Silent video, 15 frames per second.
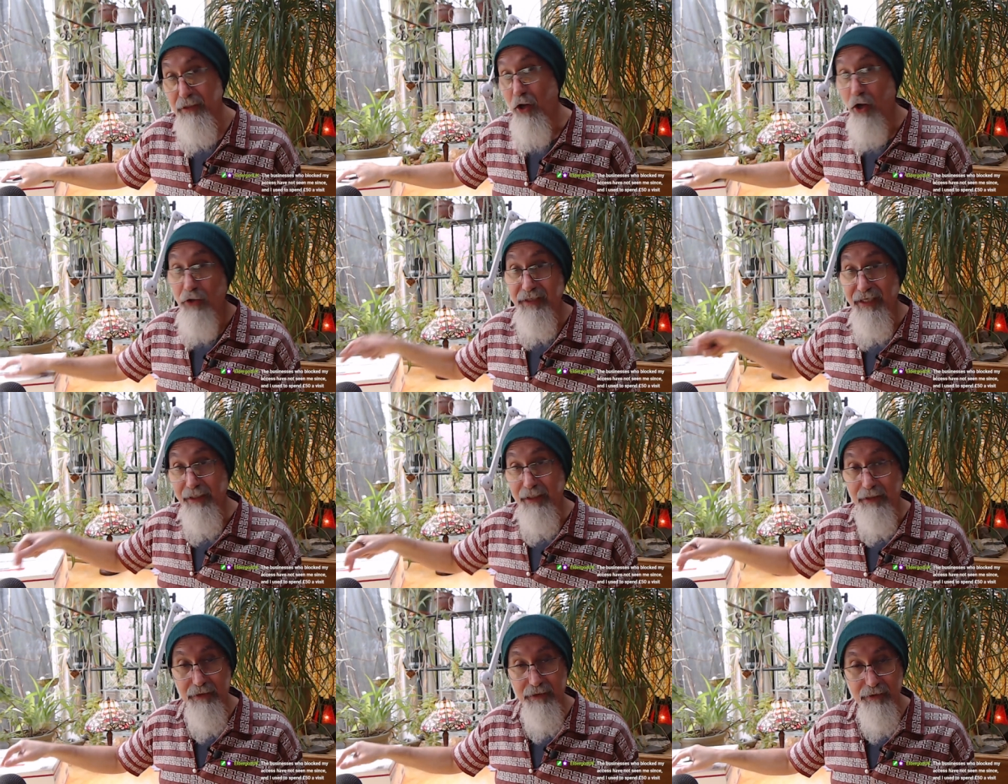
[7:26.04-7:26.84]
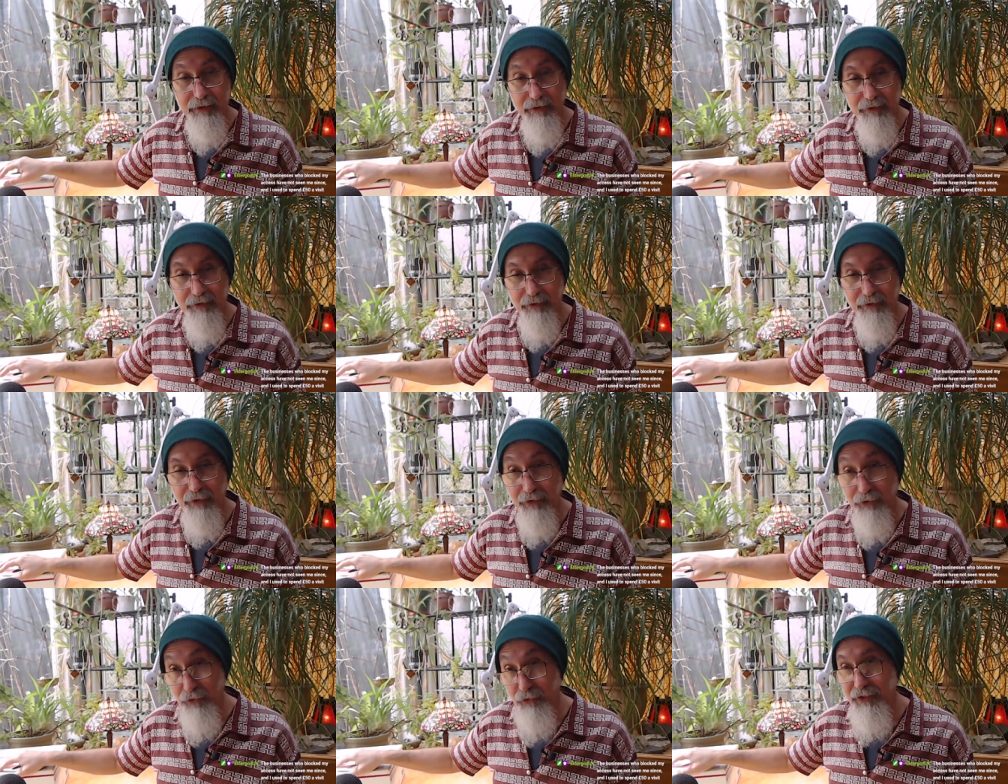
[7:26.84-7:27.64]
I'll take it.
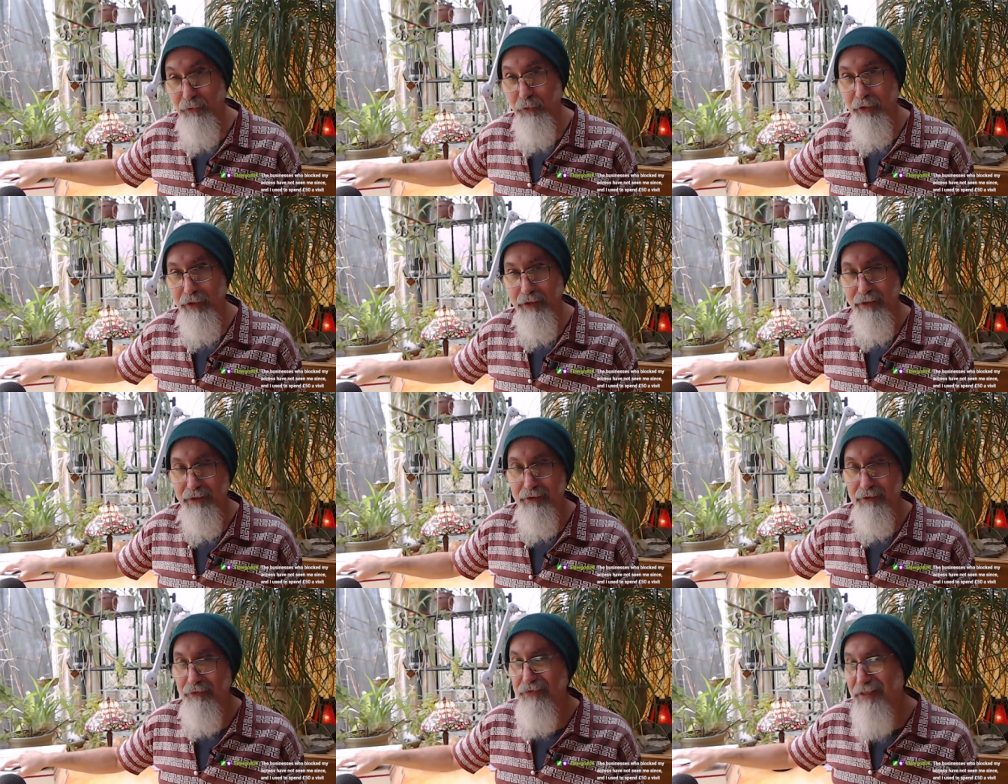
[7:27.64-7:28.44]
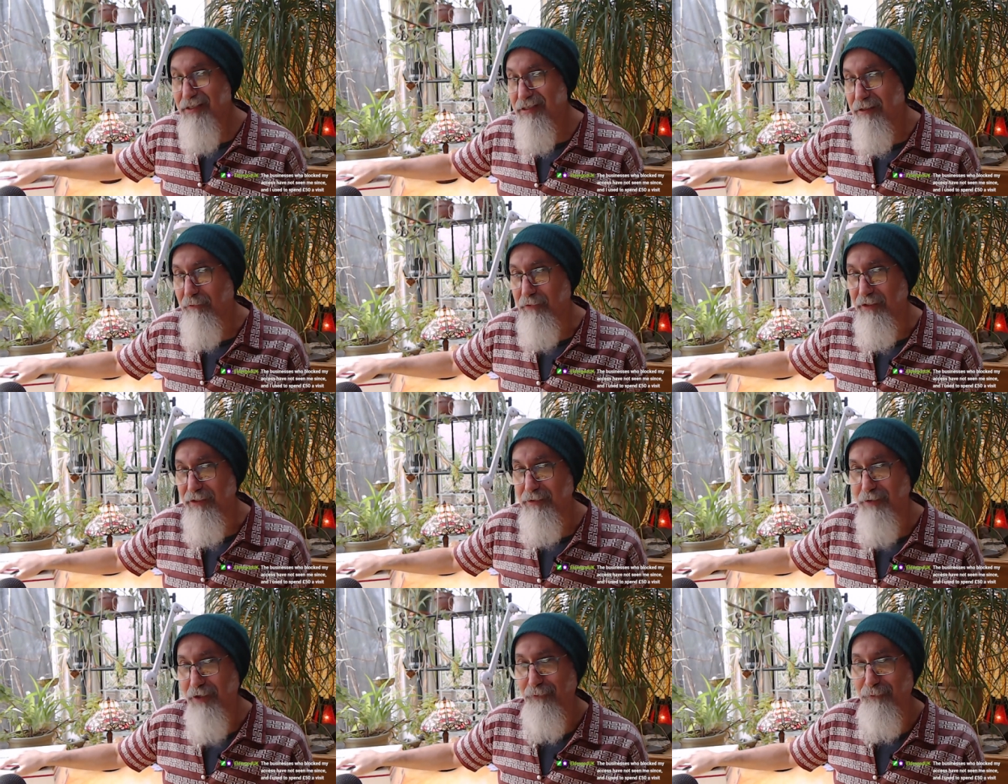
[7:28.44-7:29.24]
Okay, you'll see what it is. You've seen some of this stuff.